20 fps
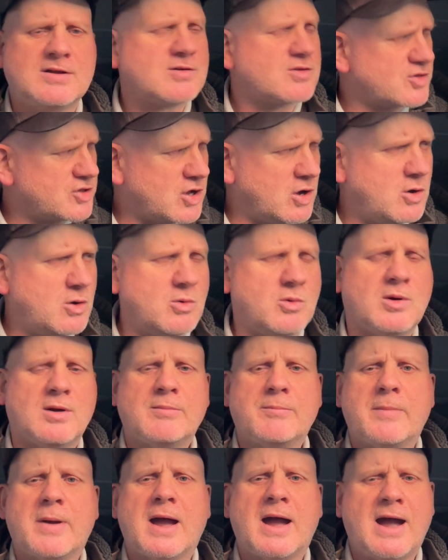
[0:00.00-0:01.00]
So,
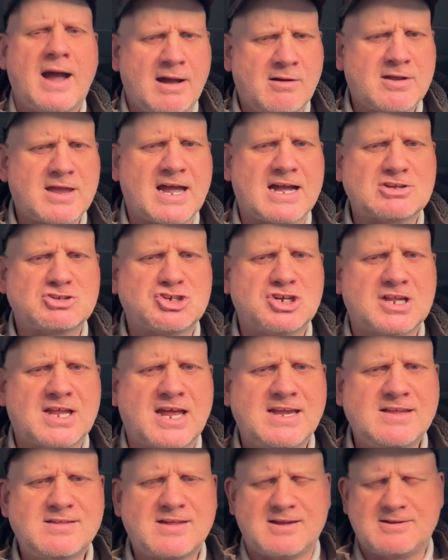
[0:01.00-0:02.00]
I'll catch you
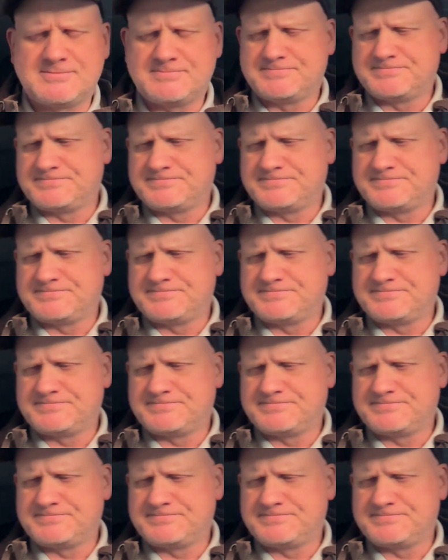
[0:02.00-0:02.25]
later.